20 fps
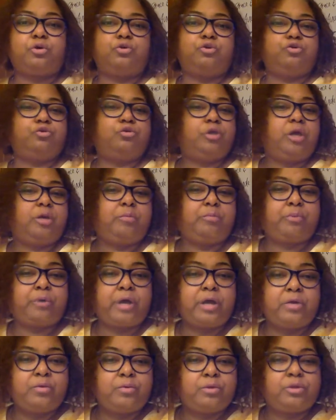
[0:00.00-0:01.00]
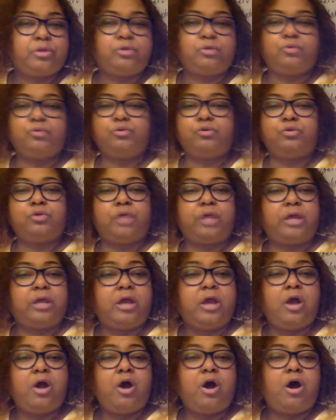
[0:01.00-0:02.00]
Or do they pray with you? Do they
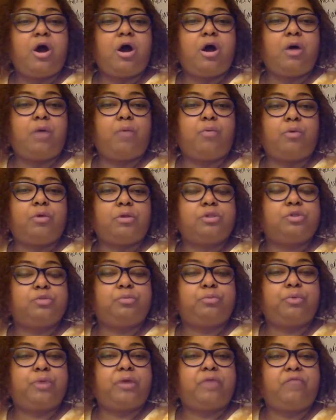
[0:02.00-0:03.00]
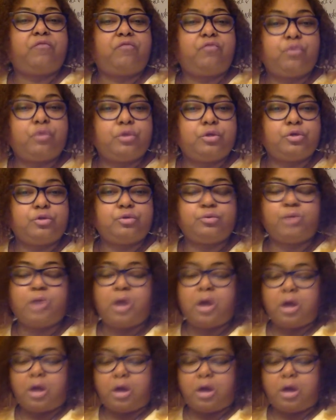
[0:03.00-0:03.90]
want to pray for you?